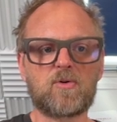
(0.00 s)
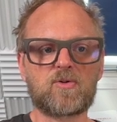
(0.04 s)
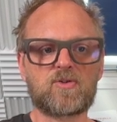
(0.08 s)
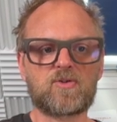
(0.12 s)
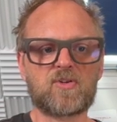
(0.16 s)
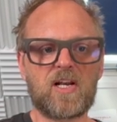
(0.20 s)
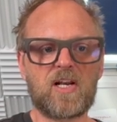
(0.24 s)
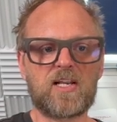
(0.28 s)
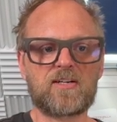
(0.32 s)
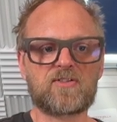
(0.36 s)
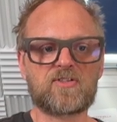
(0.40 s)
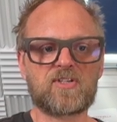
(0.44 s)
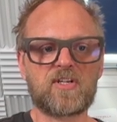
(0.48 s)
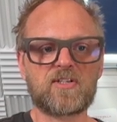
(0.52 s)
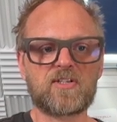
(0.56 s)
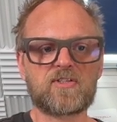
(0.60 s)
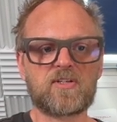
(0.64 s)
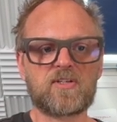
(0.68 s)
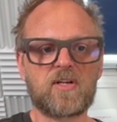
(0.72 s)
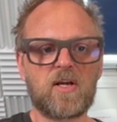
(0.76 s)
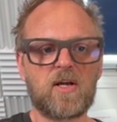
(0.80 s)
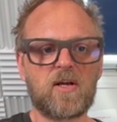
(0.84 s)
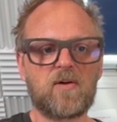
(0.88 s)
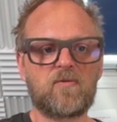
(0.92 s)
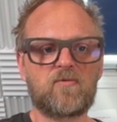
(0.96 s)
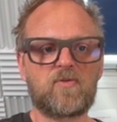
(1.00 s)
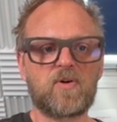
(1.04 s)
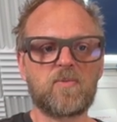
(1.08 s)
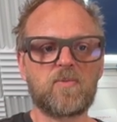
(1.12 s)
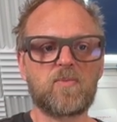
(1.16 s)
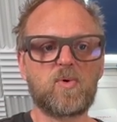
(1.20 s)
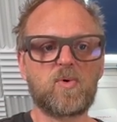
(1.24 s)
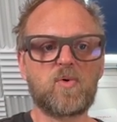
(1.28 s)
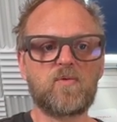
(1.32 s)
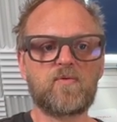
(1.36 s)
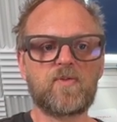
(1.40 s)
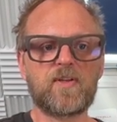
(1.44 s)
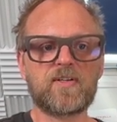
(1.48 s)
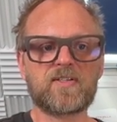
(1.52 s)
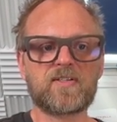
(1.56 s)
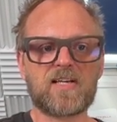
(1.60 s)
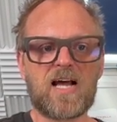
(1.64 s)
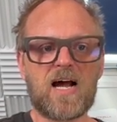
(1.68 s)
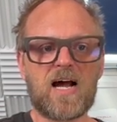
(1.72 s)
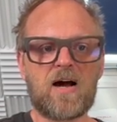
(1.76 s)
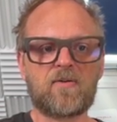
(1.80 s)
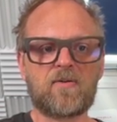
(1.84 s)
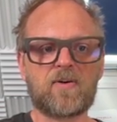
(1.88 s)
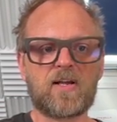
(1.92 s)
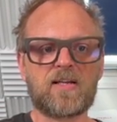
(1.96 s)
So let's just remove this
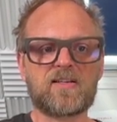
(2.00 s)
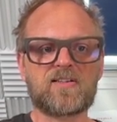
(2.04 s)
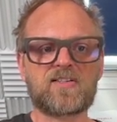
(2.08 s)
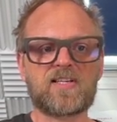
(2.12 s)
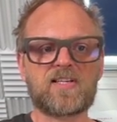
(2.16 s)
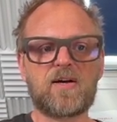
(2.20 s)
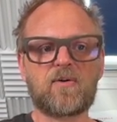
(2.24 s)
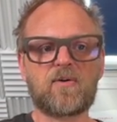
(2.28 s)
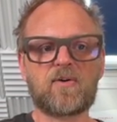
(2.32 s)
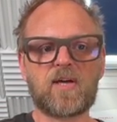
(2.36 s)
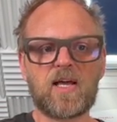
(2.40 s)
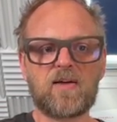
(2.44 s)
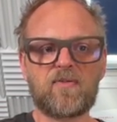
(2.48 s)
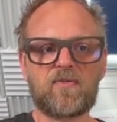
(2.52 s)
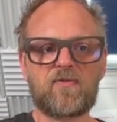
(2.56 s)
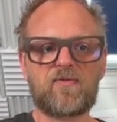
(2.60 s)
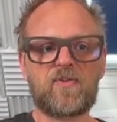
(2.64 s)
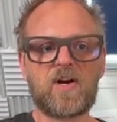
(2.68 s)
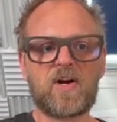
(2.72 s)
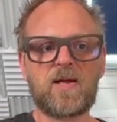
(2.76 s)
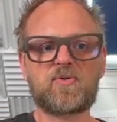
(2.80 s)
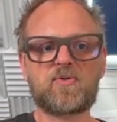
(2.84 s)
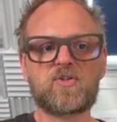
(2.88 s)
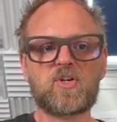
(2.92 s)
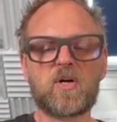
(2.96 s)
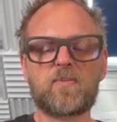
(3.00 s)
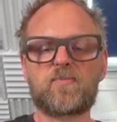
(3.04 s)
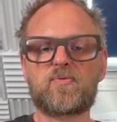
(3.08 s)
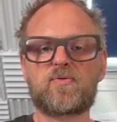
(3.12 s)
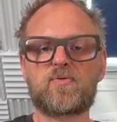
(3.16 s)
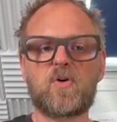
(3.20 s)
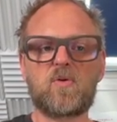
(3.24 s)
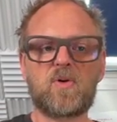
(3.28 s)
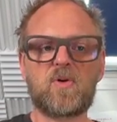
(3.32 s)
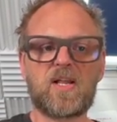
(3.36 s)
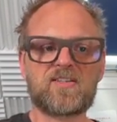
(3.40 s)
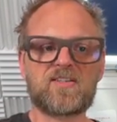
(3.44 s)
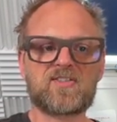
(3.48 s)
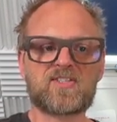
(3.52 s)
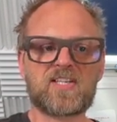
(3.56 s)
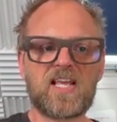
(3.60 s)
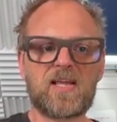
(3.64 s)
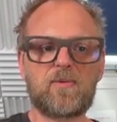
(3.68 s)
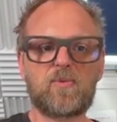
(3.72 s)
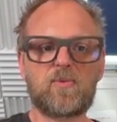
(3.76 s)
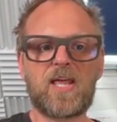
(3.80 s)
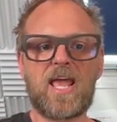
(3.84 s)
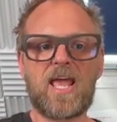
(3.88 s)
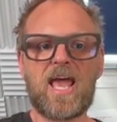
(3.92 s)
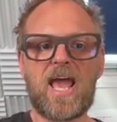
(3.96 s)
out and say, okay, Frame Shot Pro, let's say
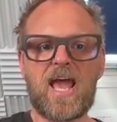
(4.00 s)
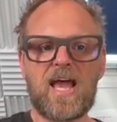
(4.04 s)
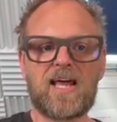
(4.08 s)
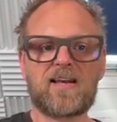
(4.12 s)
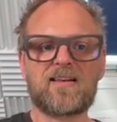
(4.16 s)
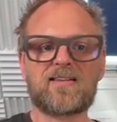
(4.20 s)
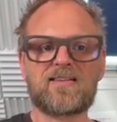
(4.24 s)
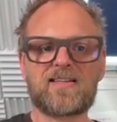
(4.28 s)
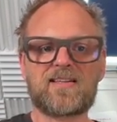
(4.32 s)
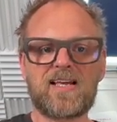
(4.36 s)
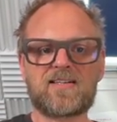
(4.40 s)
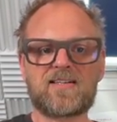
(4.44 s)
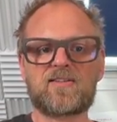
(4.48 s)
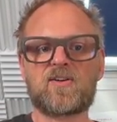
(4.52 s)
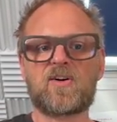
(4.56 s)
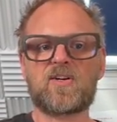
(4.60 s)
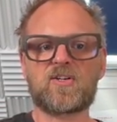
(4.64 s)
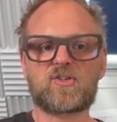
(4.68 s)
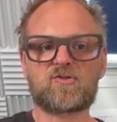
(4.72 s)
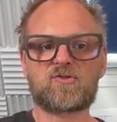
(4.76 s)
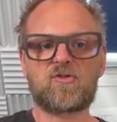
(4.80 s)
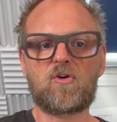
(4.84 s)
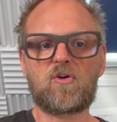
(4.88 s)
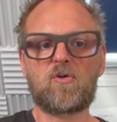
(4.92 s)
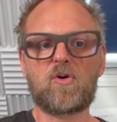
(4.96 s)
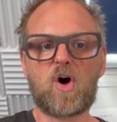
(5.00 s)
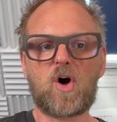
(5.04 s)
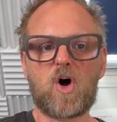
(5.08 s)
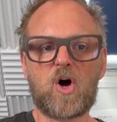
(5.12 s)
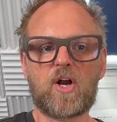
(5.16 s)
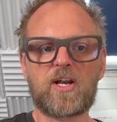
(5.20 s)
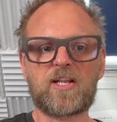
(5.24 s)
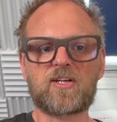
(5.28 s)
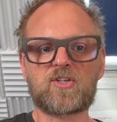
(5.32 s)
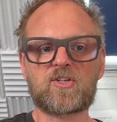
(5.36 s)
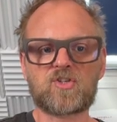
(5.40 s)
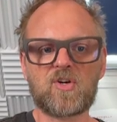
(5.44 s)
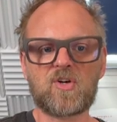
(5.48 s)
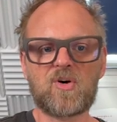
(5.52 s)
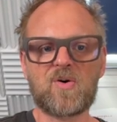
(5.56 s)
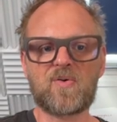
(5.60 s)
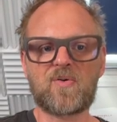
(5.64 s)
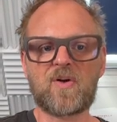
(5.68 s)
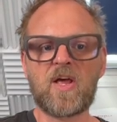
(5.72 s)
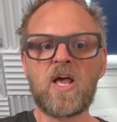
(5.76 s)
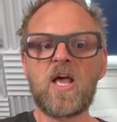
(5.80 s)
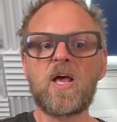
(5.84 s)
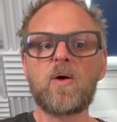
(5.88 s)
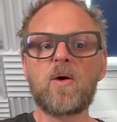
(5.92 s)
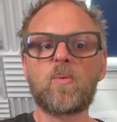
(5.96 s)
we added that controller on its own.